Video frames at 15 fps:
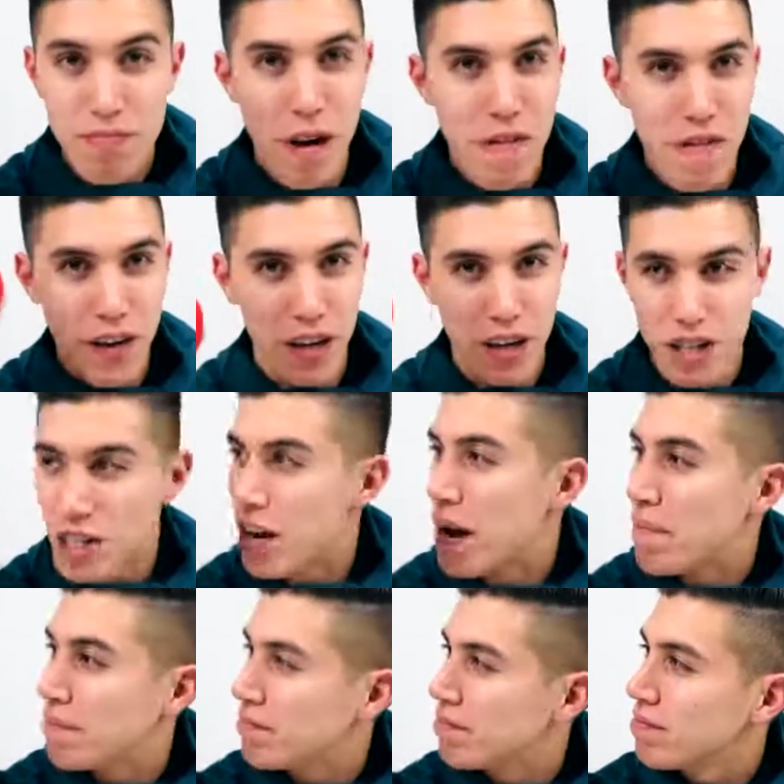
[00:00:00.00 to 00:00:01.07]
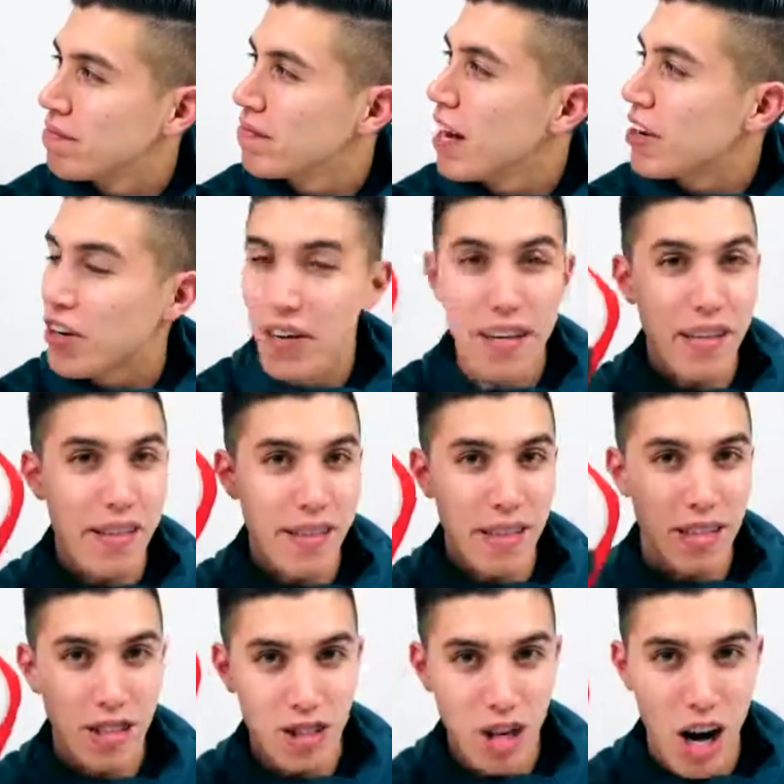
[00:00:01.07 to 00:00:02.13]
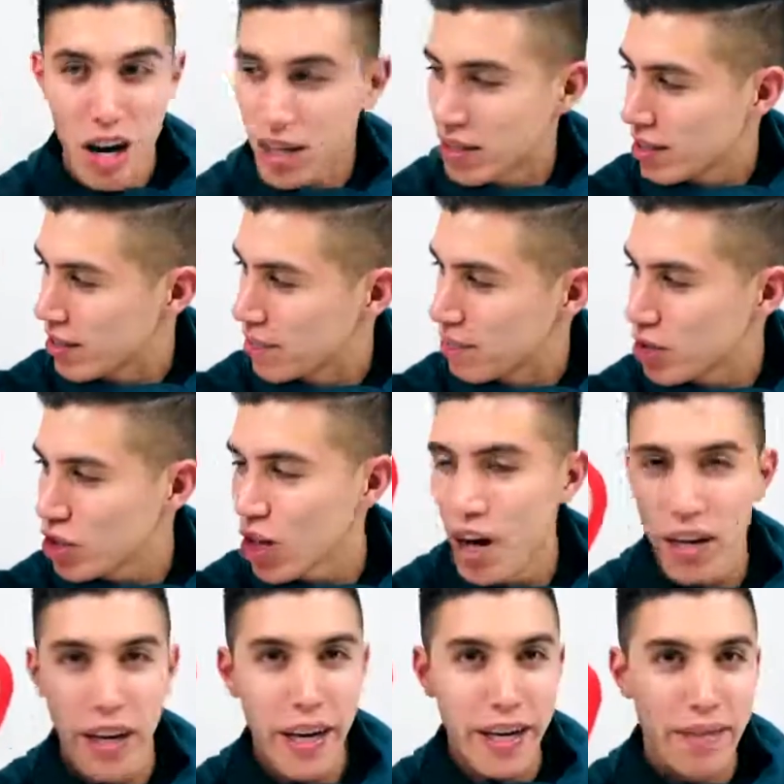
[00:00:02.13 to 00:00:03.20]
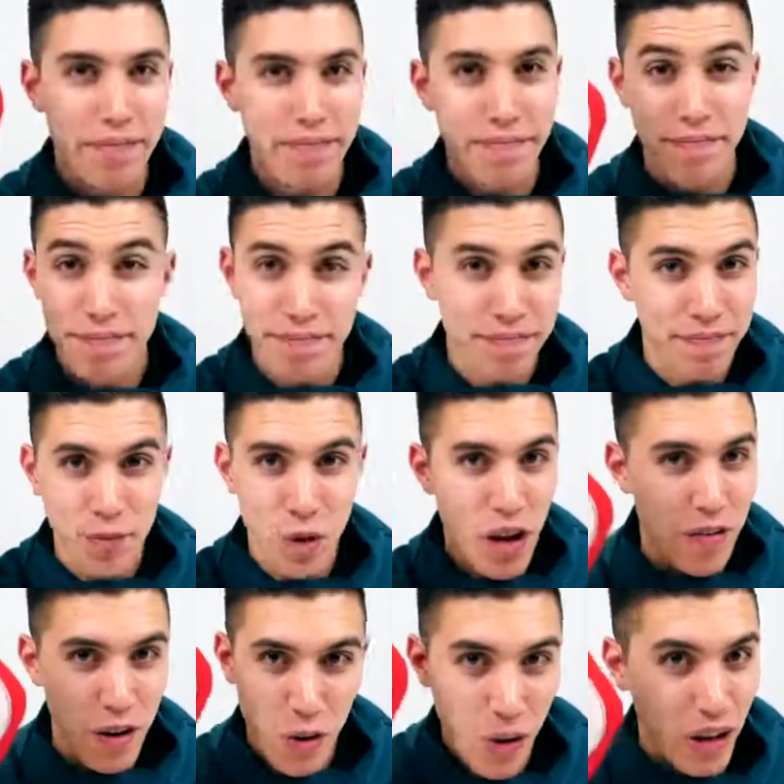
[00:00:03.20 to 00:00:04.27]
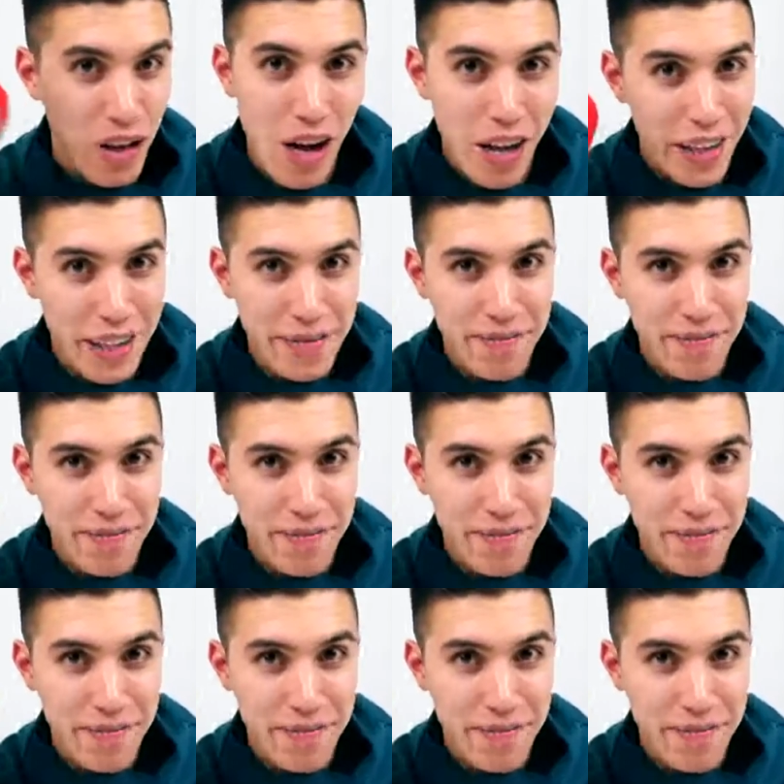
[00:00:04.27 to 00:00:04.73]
My fingers are up underneath this sock, stocking, whatever you want to call